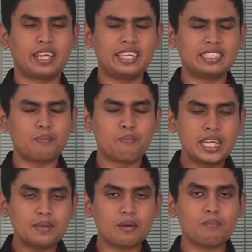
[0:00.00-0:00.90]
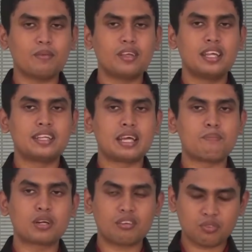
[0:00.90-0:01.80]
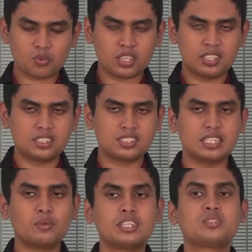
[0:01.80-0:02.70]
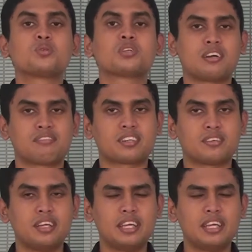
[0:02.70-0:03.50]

It is the minimum number of words you need to cover.